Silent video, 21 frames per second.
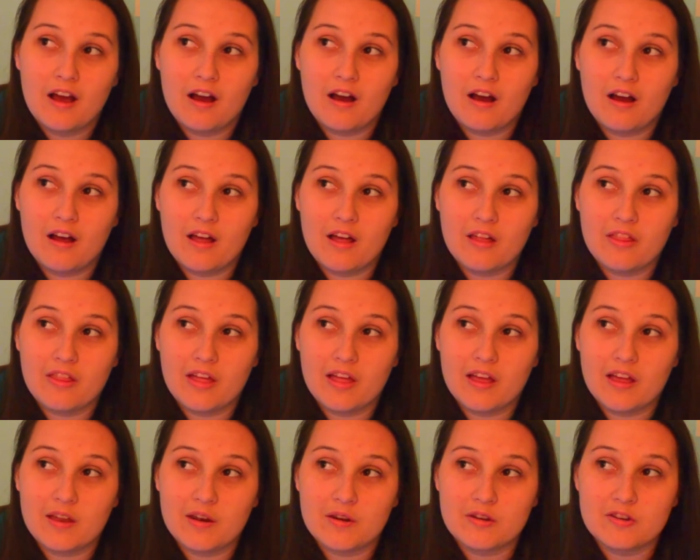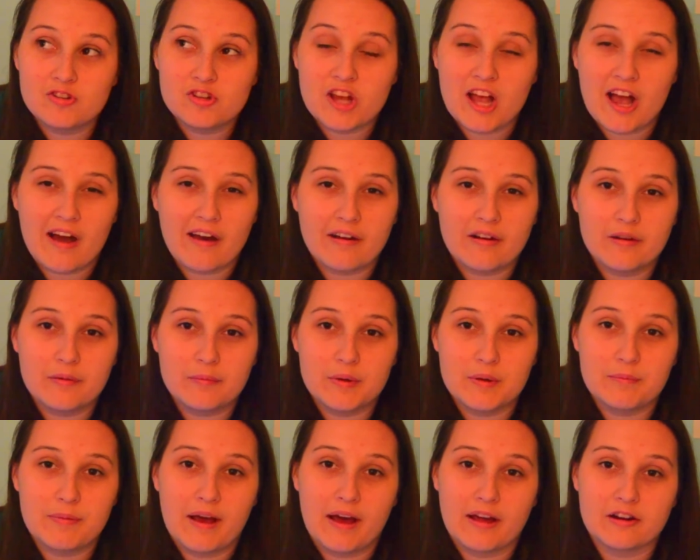And then Chatham
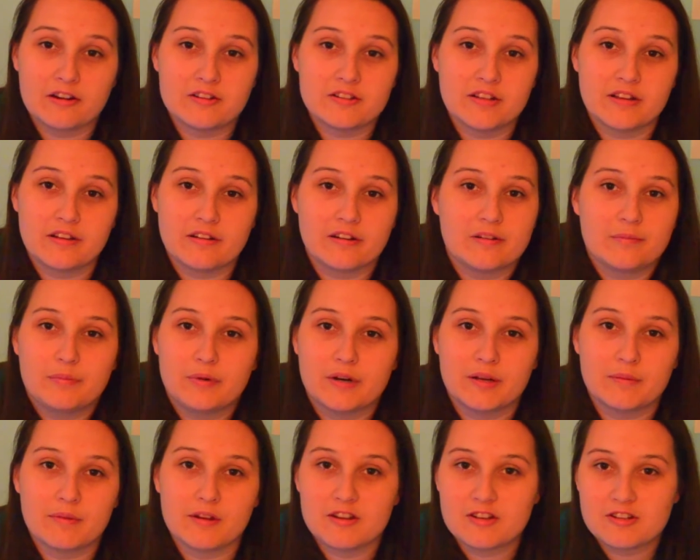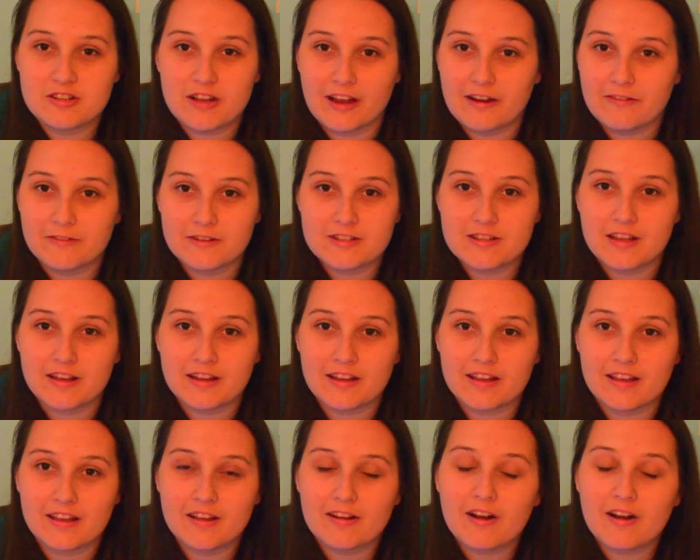and Patterson are pretty much tied for second.